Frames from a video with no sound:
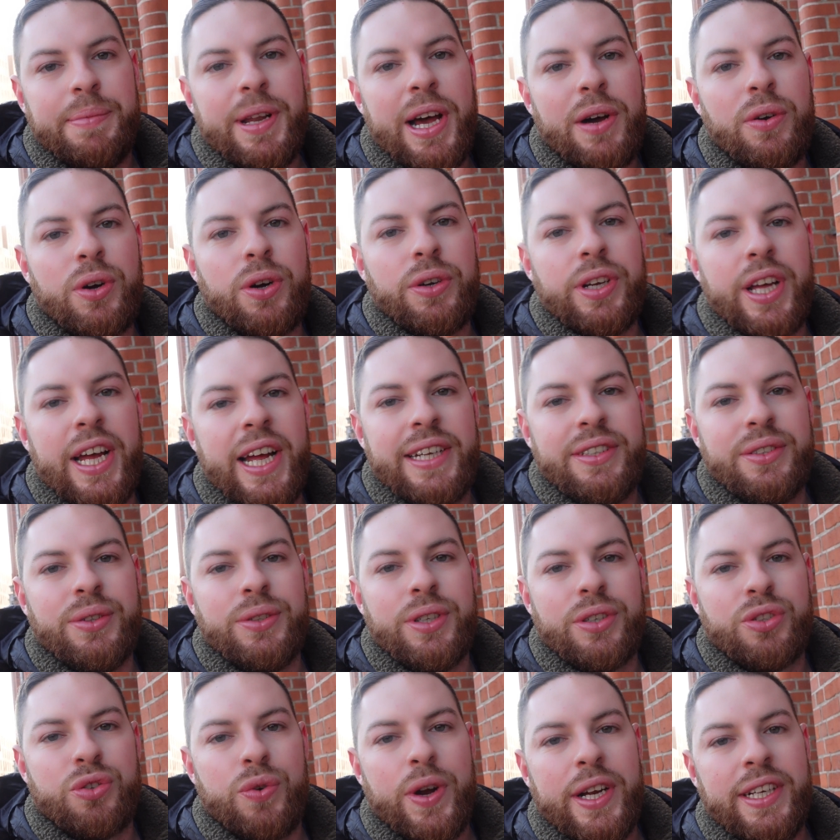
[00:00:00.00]
now gonna head to
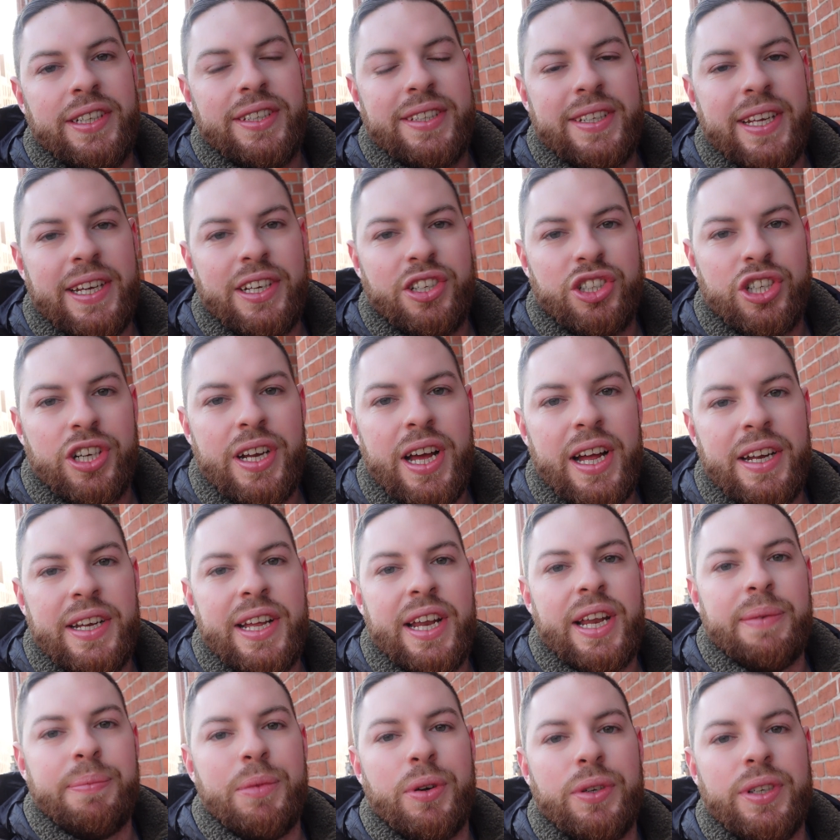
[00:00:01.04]
the train station, and
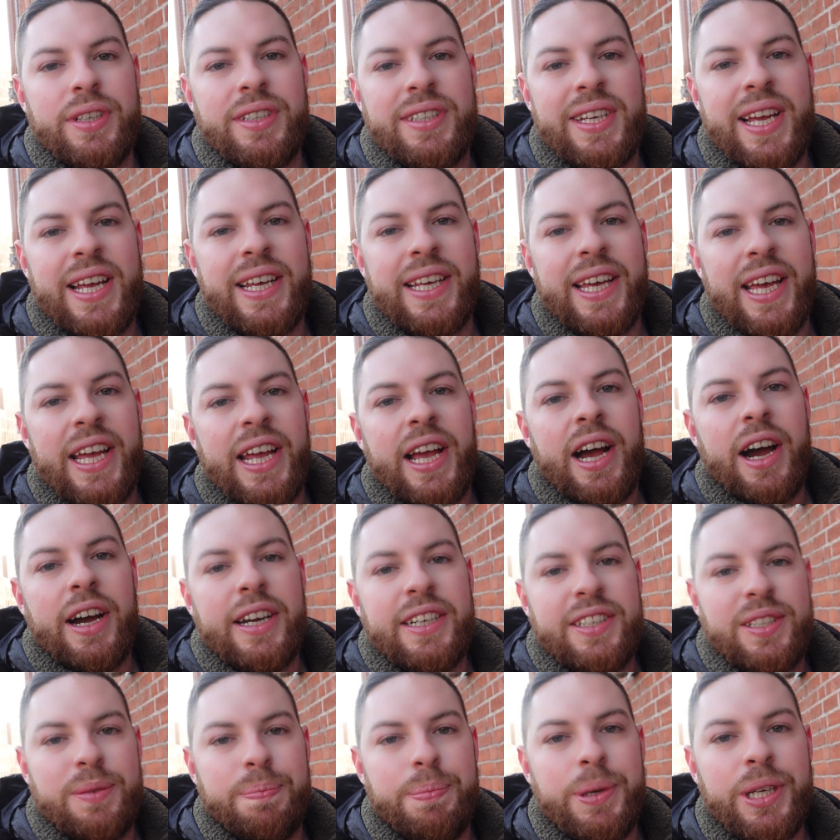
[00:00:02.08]
then I'm gonna take a
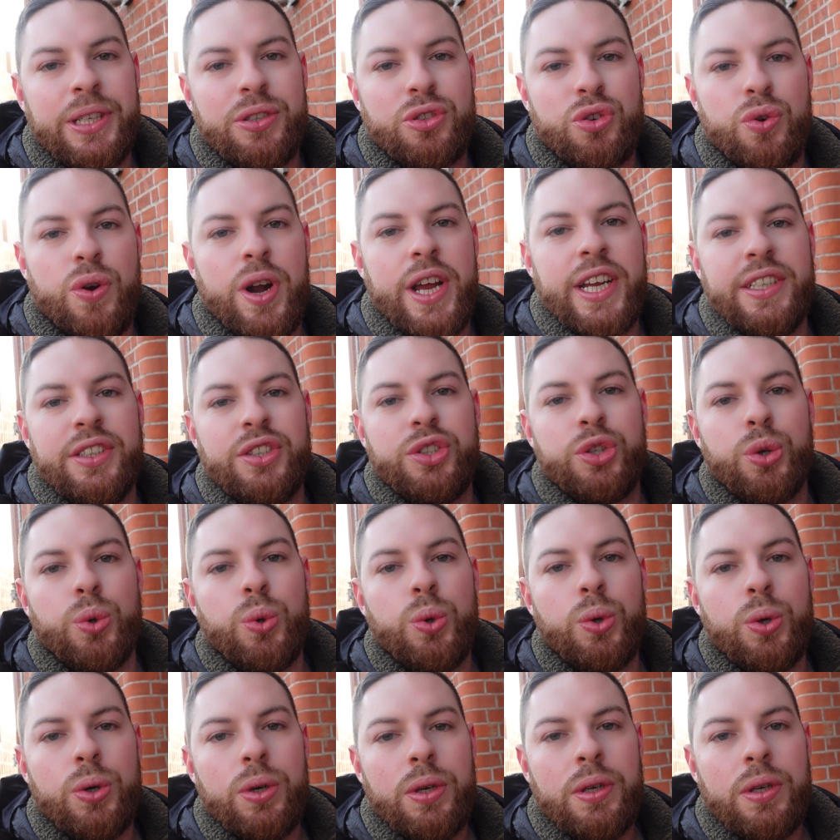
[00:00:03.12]
high-speed train to